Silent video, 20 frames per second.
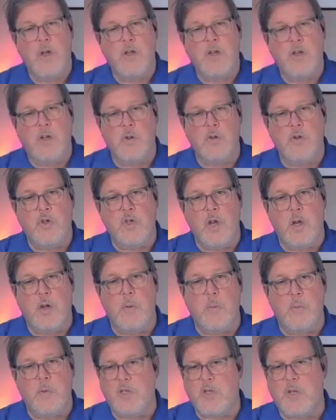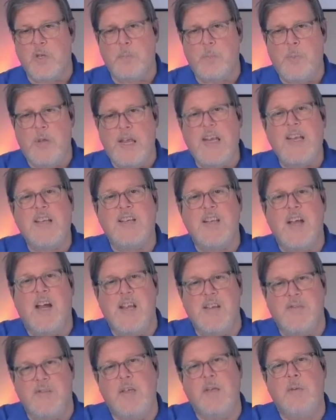it's peak
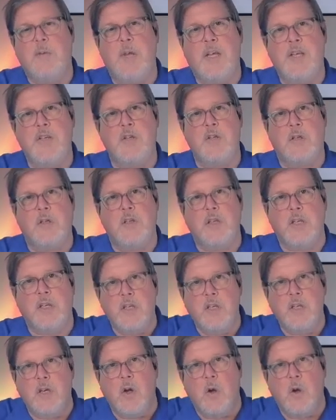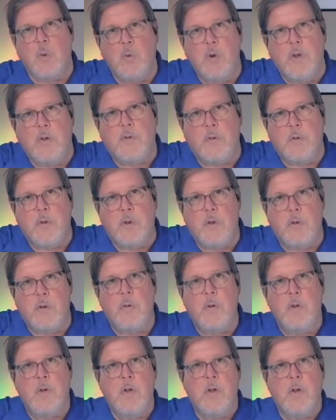diving basically, with the
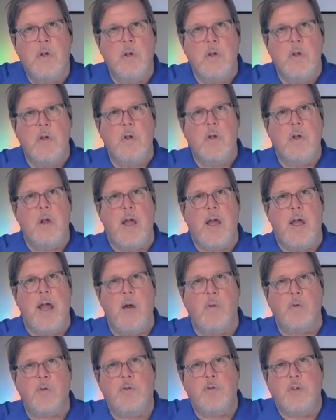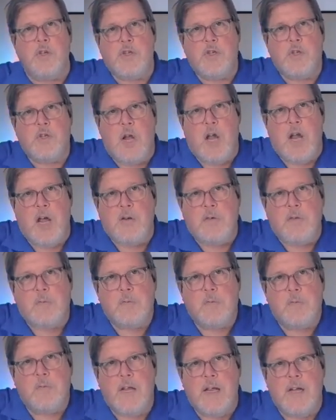outfits on
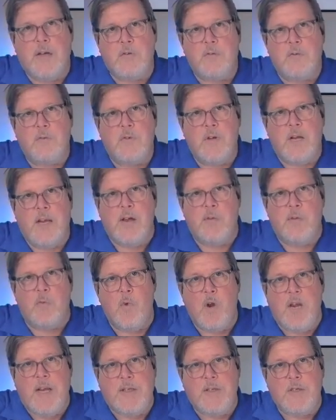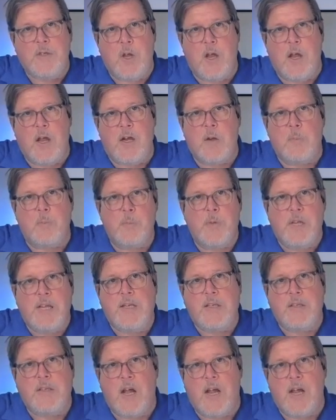that have wings on them,
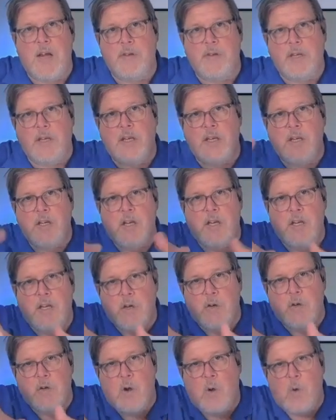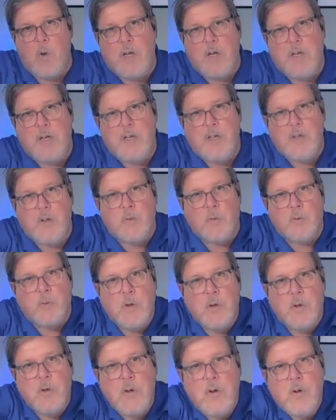peak diving, and you're going and you're
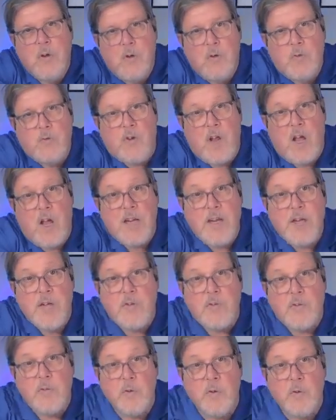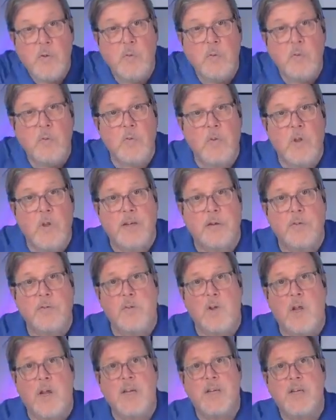flying through like a
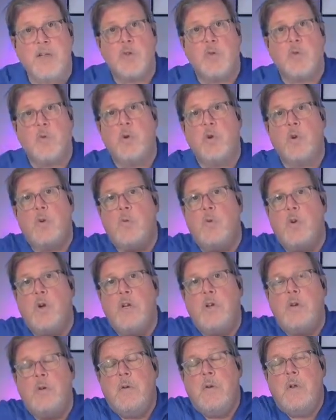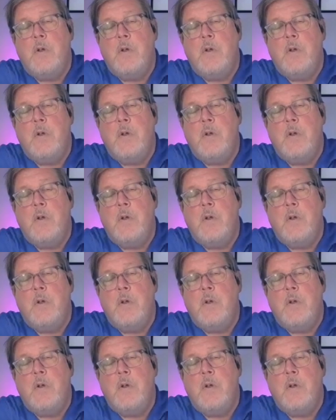flying squirrel would.